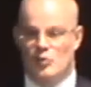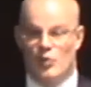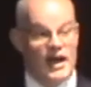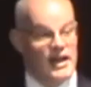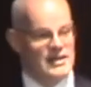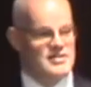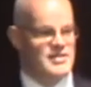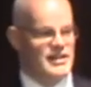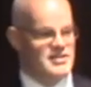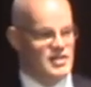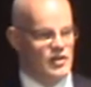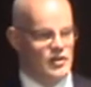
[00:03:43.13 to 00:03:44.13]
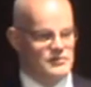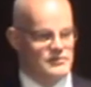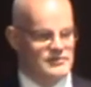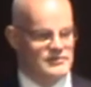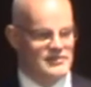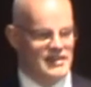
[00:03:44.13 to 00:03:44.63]
Why is that so?
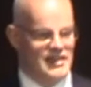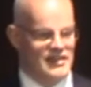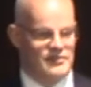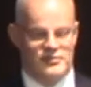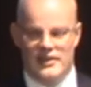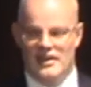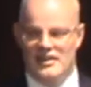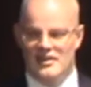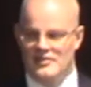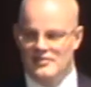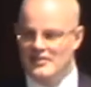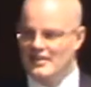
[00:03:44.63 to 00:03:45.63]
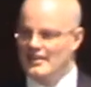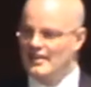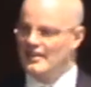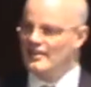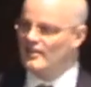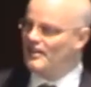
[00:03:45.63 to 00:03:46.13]

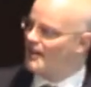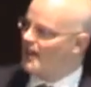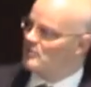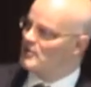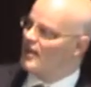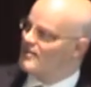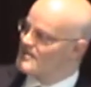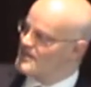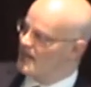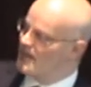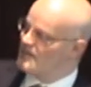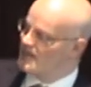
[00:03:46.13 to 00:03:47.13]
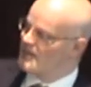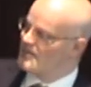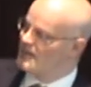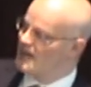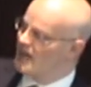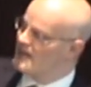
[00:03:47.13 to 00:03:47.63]
I mean, it's
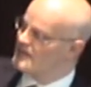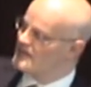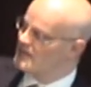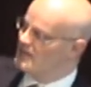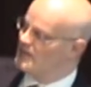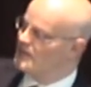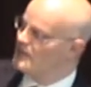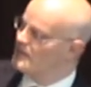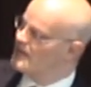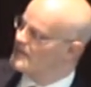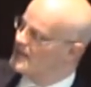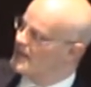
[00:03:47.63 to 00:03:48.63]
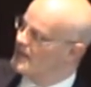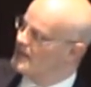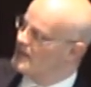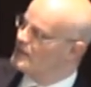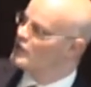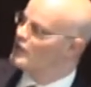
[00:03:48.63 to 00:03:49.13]
a nice, let's say,
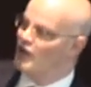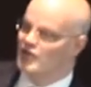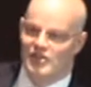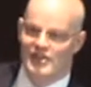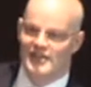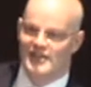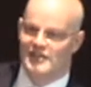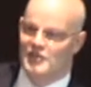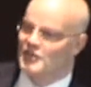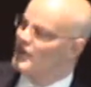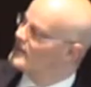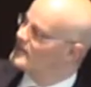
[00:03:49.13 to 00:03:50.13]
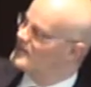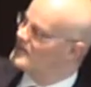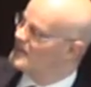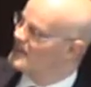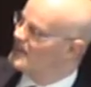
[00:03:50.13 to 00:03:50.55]
ecologically correct